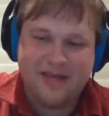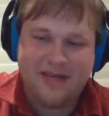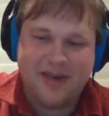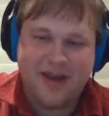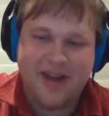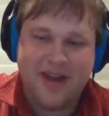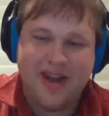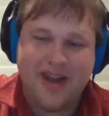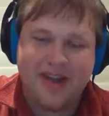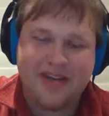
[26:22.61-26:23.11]

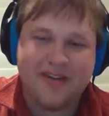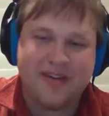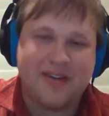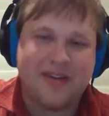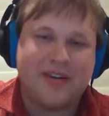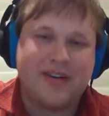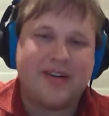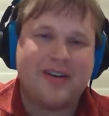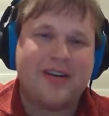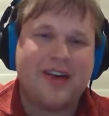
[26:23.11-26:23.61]
by
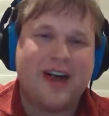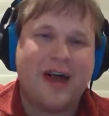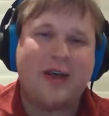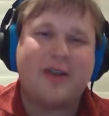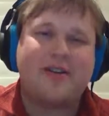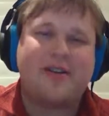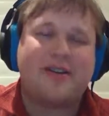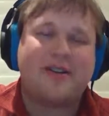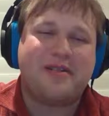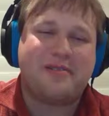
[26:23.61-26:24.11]
Edgar
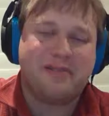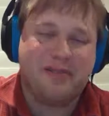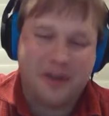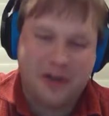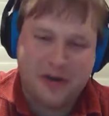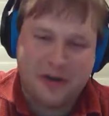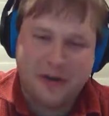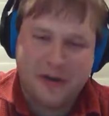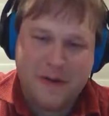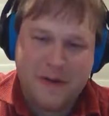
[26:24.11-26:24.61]
Allan
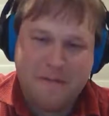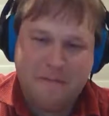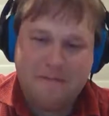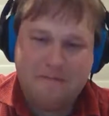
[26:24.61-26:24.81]
Poe.